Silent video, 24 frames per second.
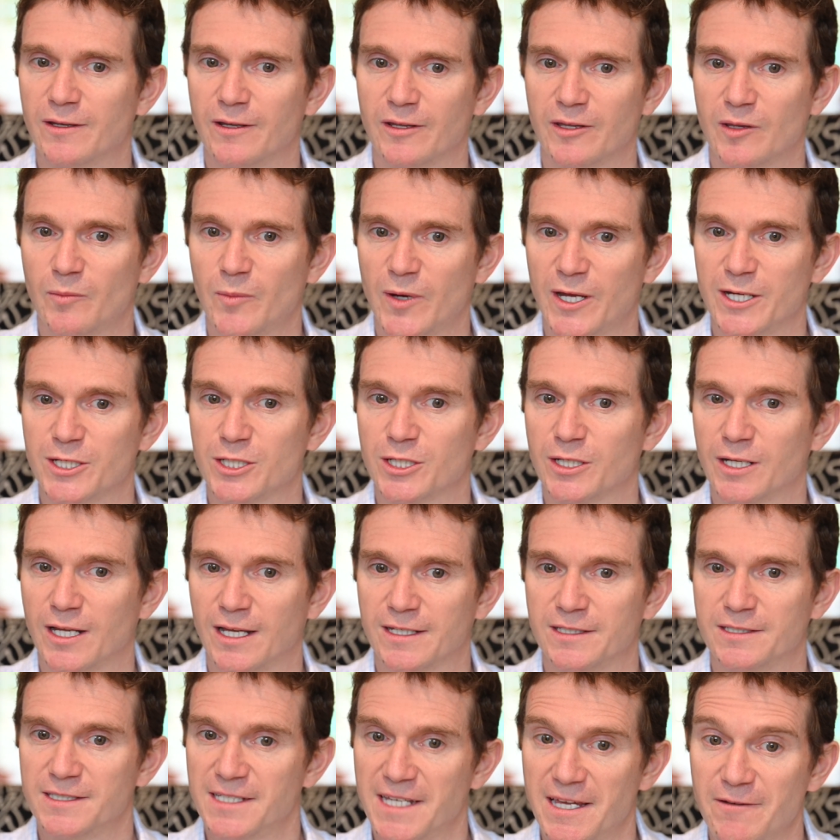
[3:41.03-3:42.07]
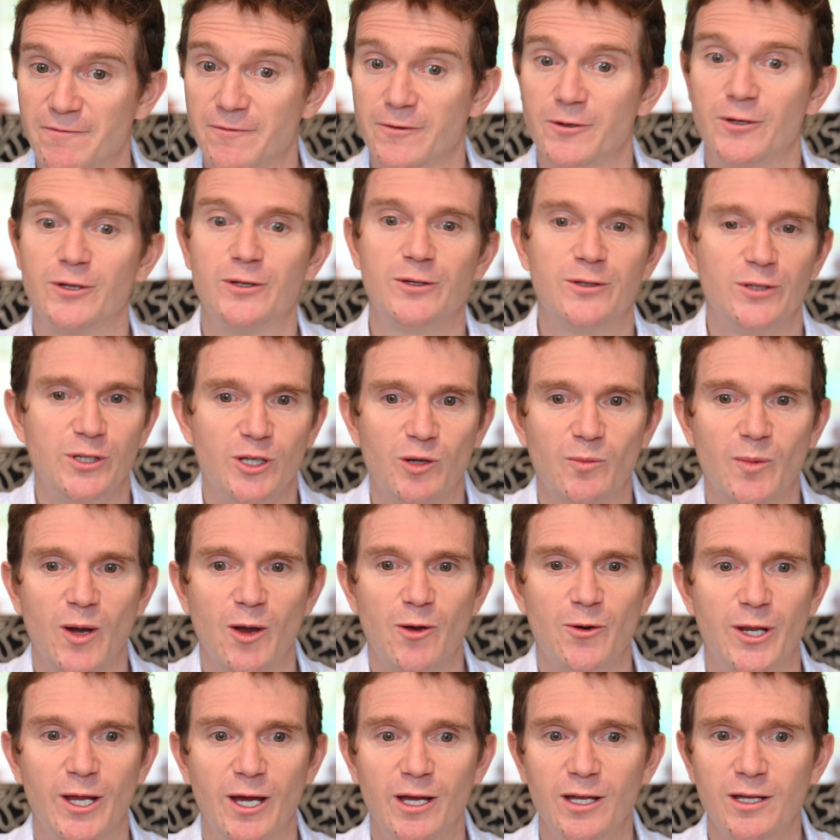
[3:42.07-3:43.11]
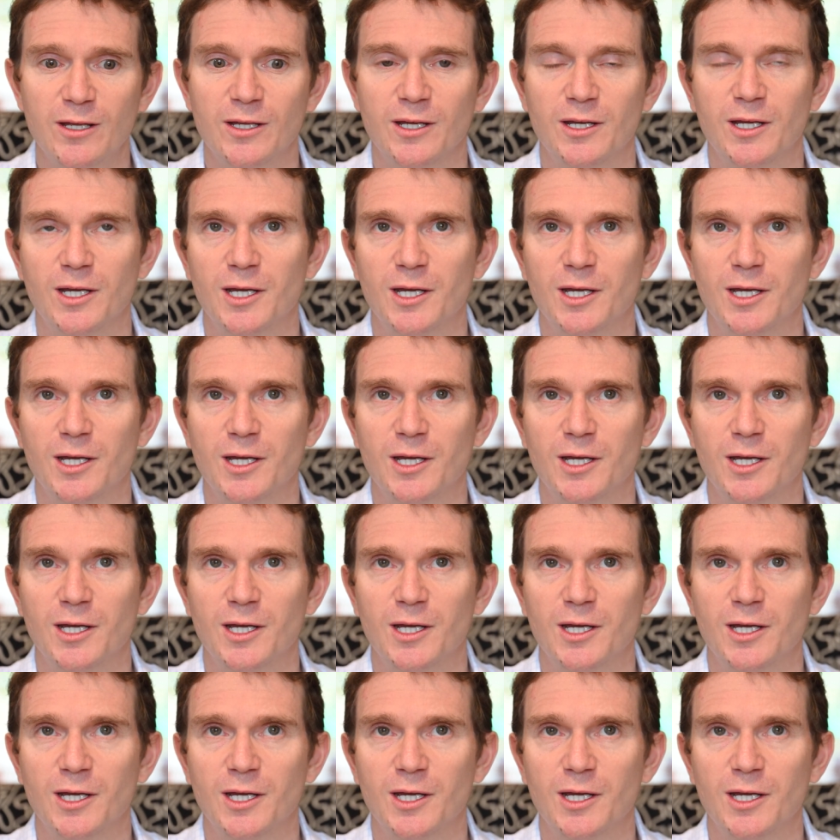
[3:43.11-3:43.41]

that the patient has definite pneumonia,